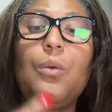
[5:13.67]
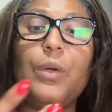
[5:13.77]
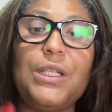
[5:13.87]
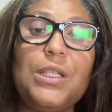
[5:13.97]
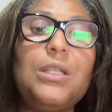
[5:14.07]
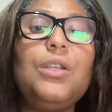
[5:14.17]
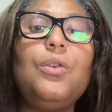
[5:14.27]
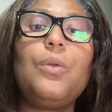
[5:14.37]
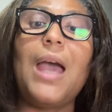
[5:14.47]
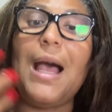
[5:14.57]
which is the
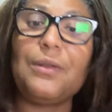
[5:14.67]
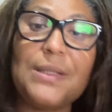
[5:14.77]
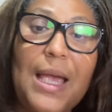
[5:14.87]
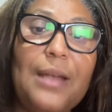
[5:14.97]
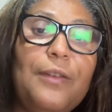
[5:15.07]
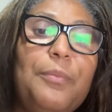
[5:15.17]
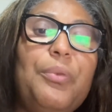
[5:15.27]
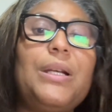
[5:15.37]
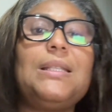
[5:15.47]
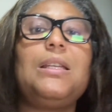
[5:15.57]
youth outside of
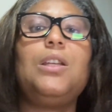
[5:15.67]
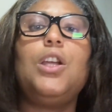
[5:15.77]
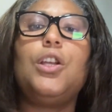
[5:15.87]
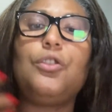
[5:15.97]
prison,